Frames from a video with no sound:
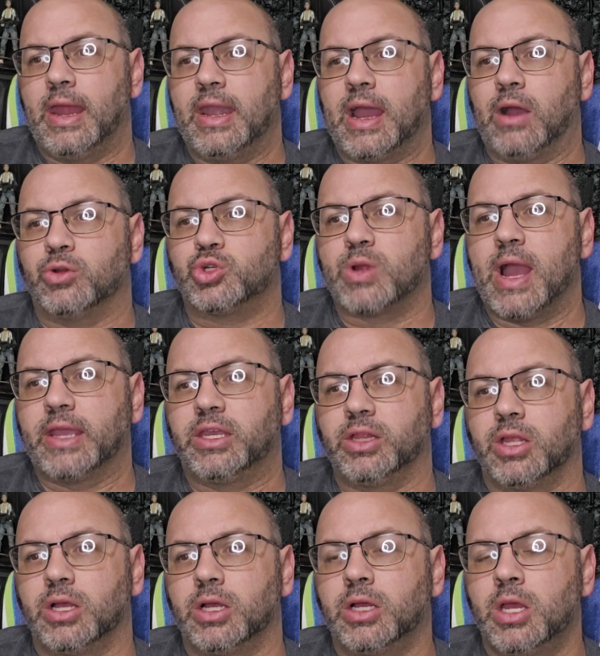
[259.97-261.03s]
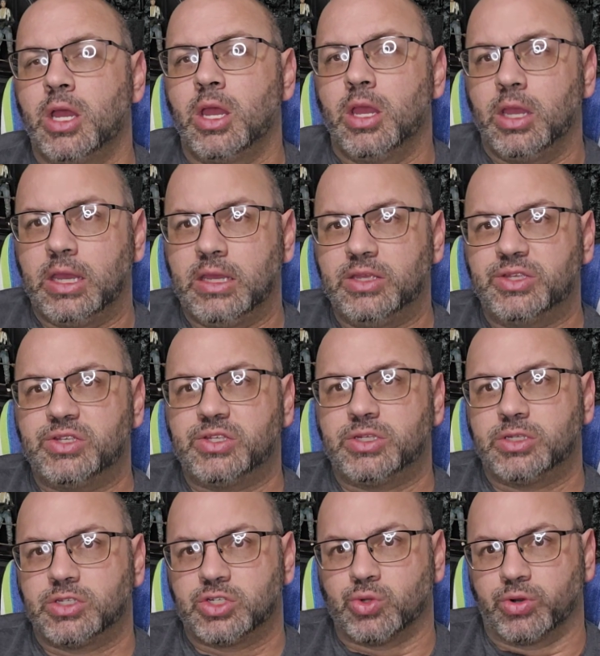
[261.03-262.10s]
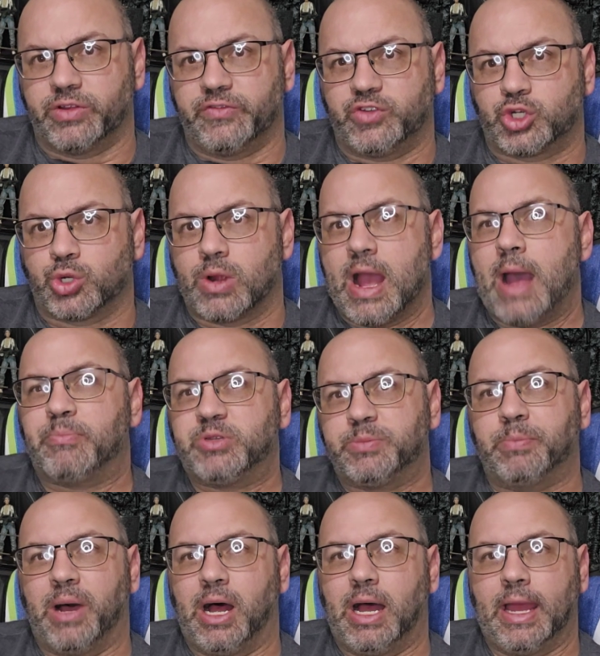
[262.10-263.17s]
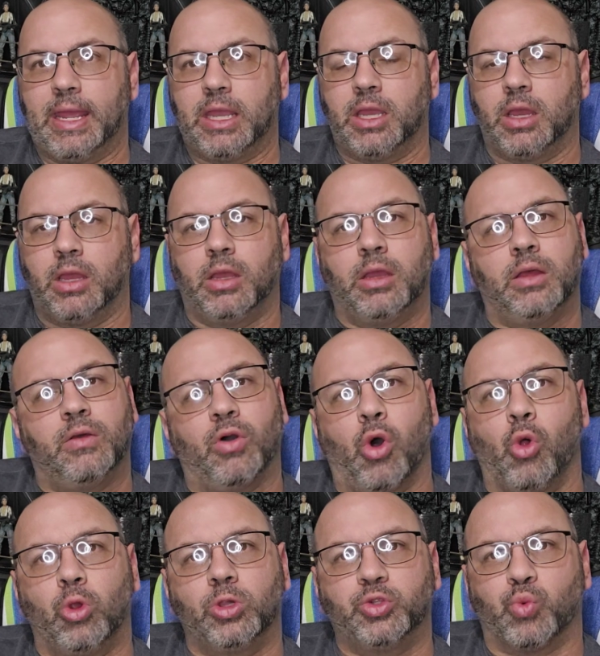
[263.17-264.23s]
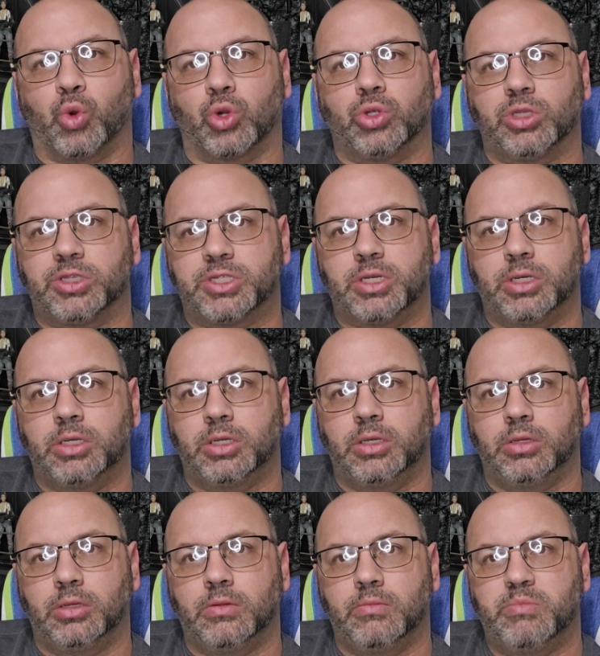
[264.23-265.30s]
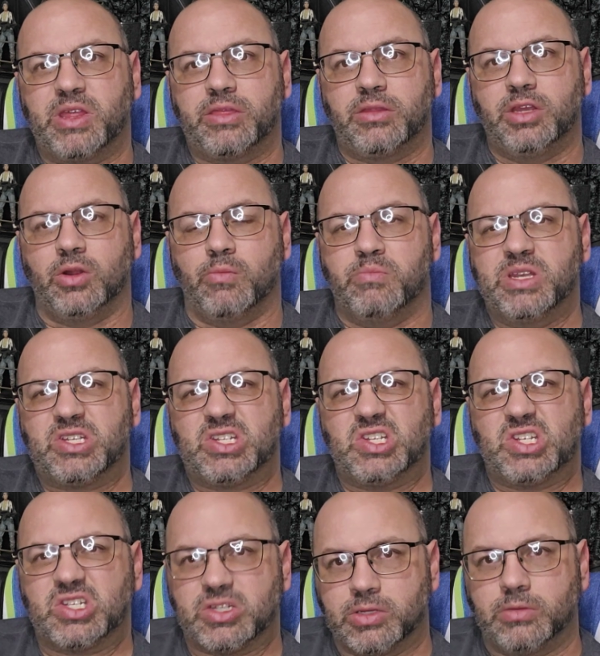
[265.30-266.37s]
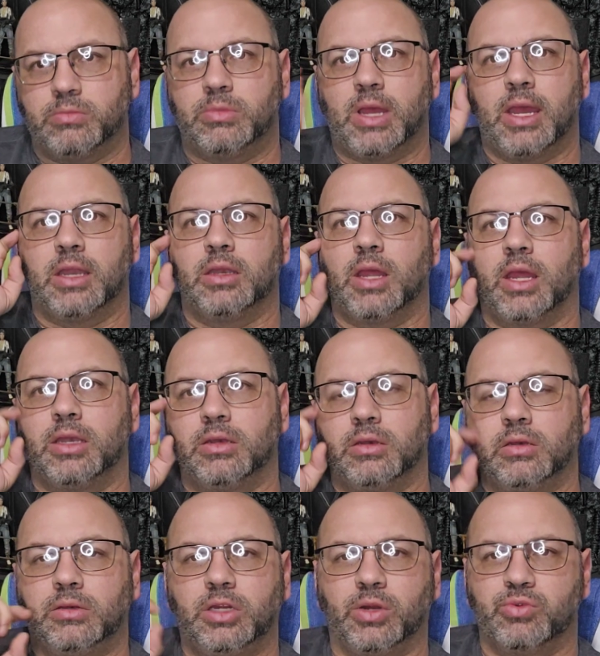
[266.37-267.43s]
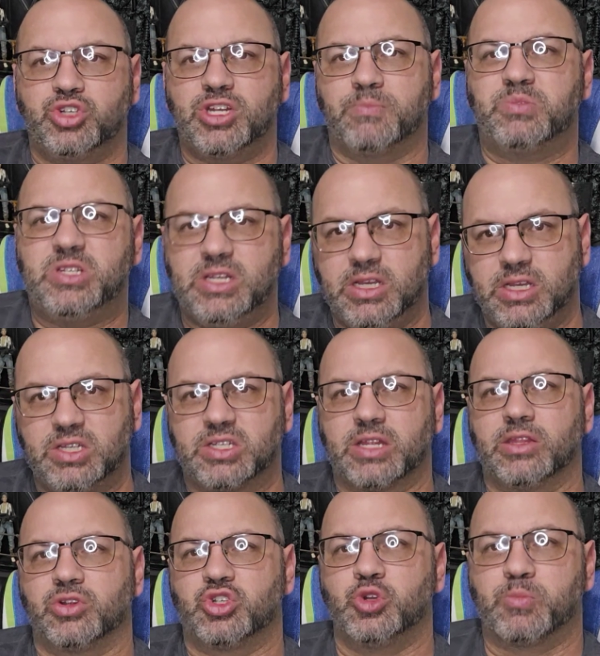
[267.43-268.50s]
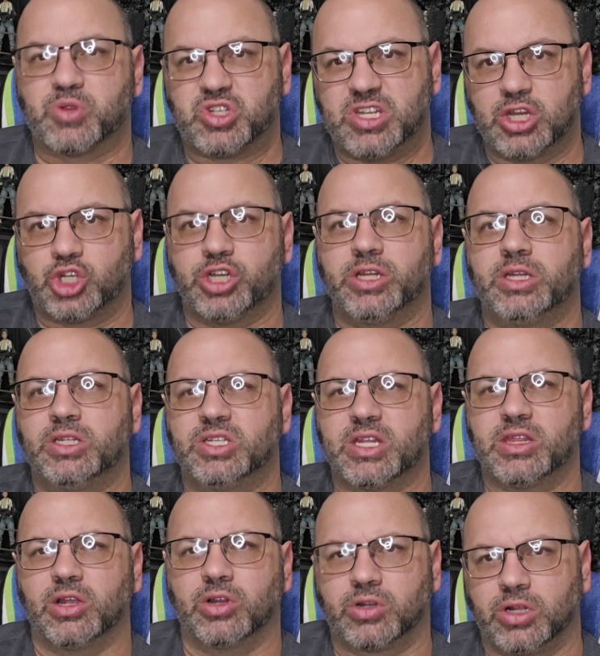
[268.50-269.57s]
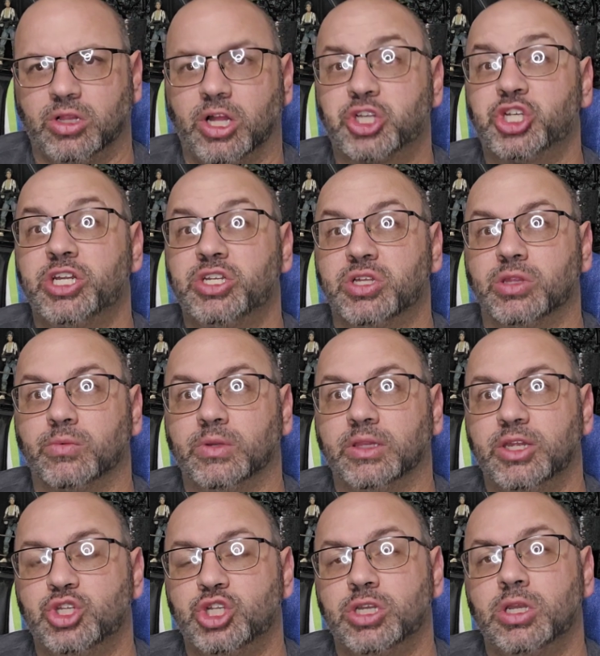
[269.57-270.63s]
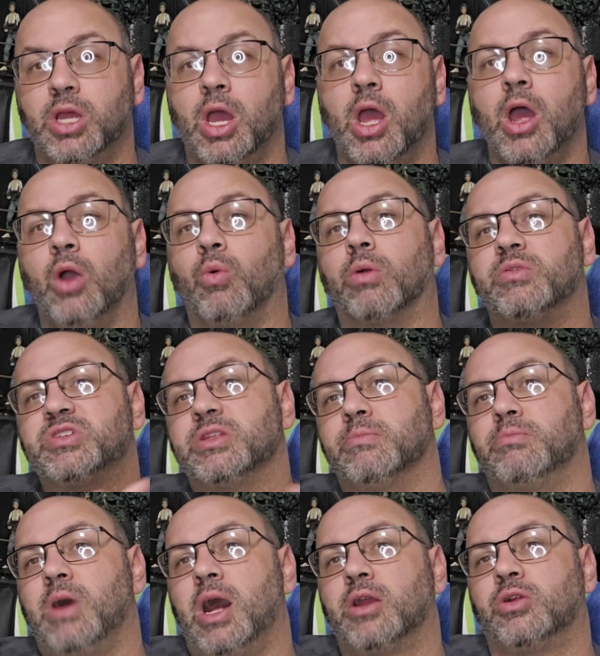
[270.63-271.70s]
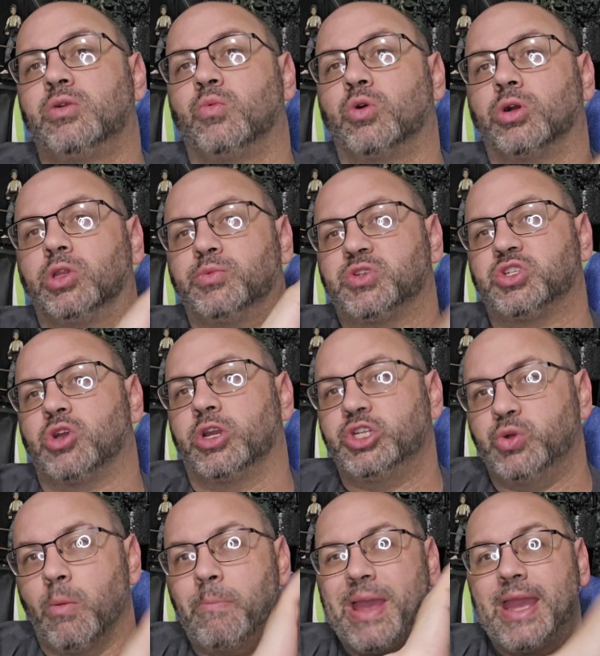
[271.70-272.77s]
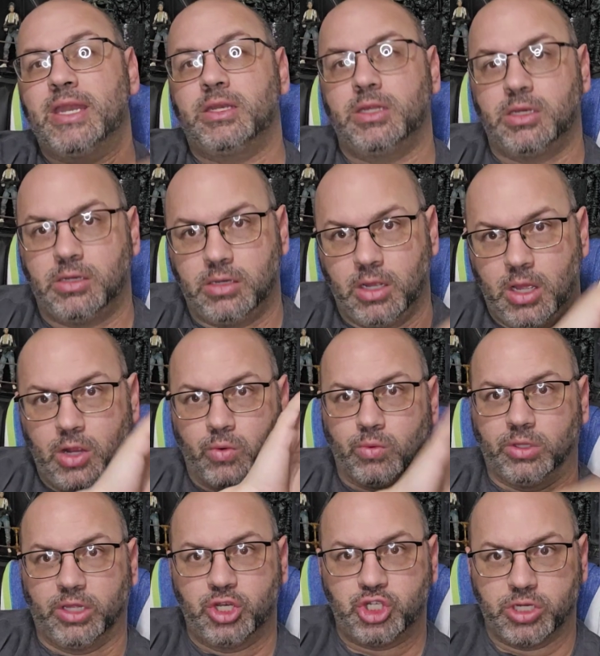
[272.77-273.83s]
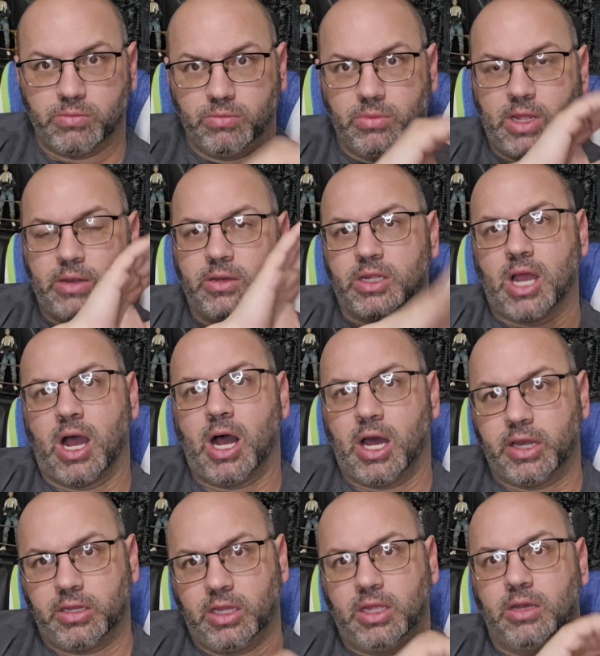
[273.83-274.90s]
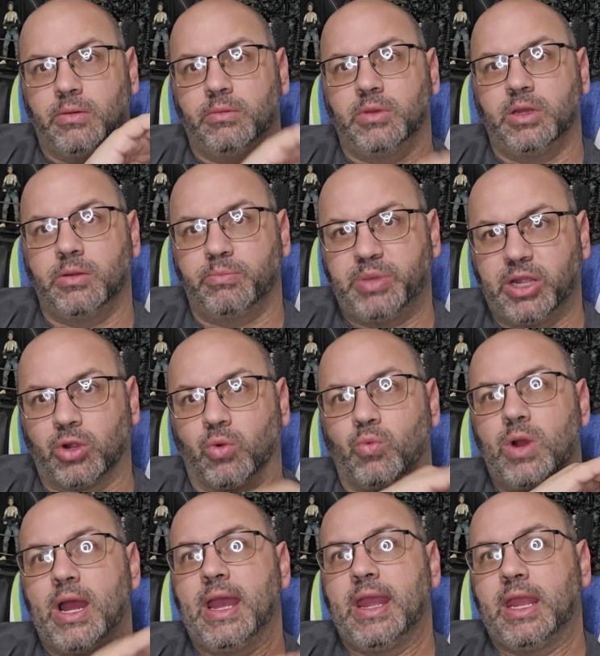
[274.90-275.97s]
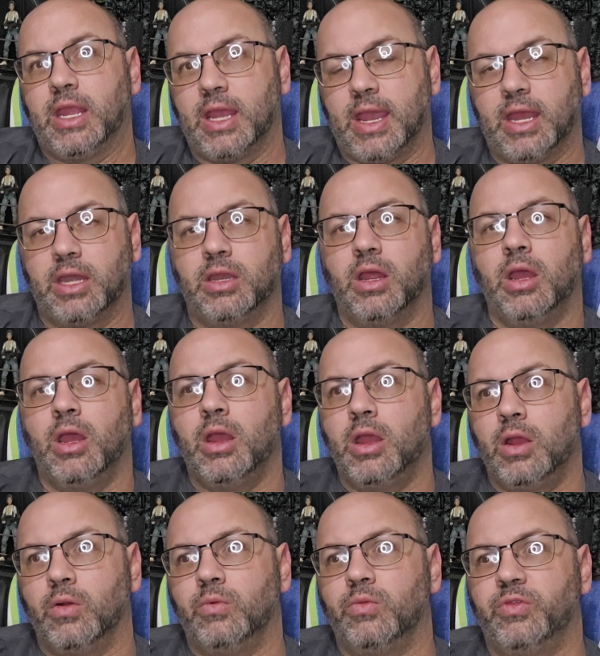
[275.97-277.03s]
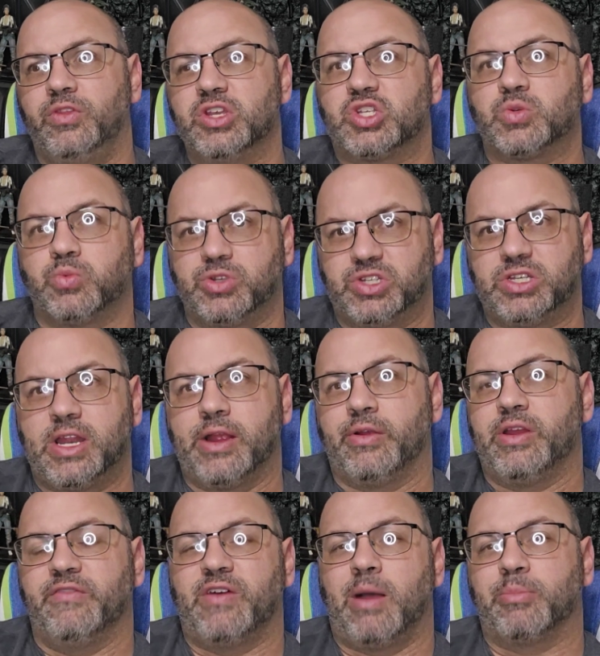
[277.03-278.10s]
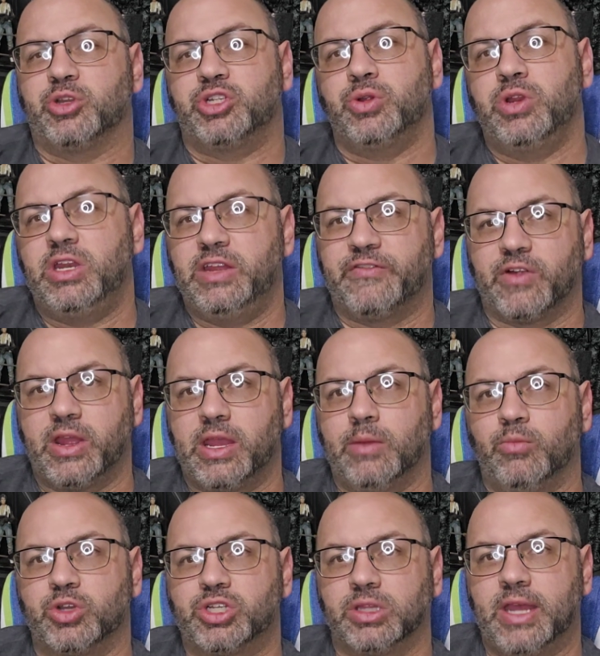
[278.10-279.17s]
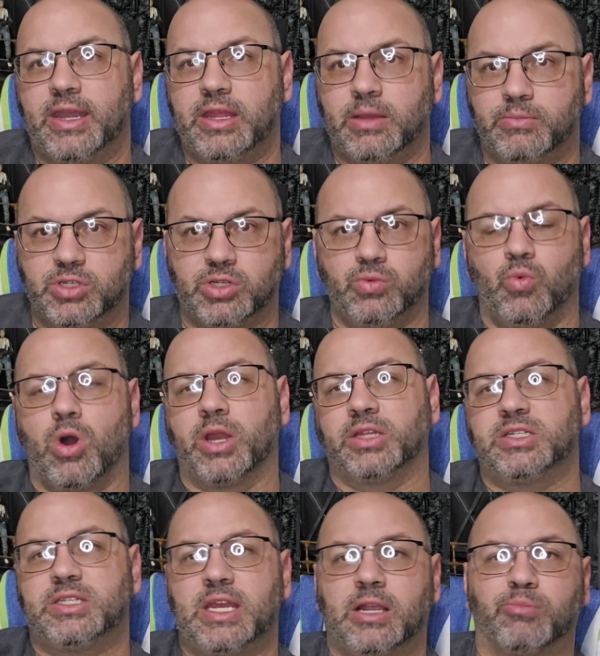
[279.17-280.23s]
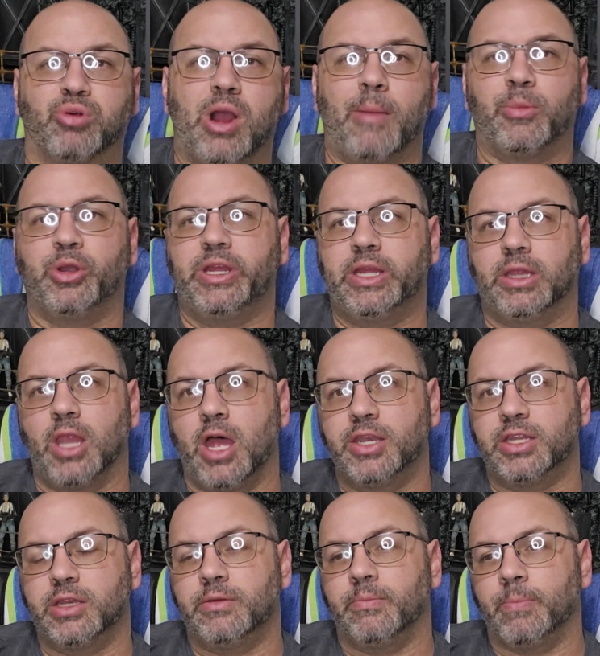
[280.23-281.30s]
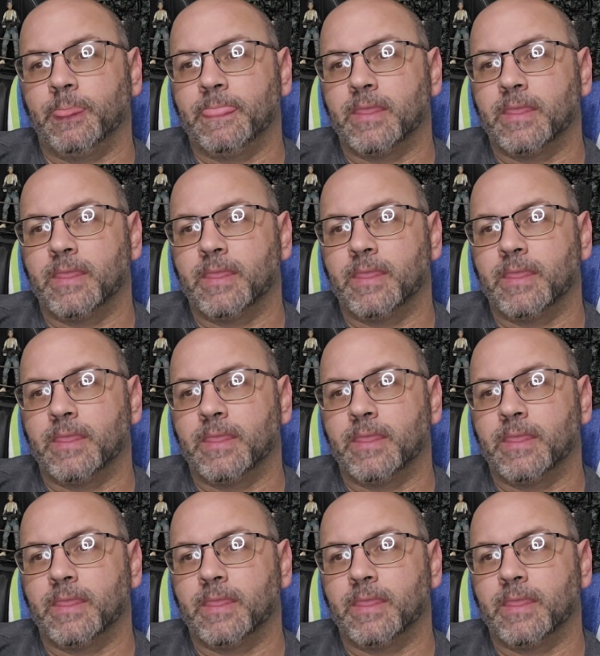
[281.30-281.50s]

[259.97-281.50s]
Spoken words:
how Dracula is sort of trapped by old world, mysticism and gypsies and their superstitions, and they're clutching to the religion, whereas the modern world was starting to abandon religion and God in a bigger way, and this was an area of opportunity for him, which led him to wanting to take a property in London.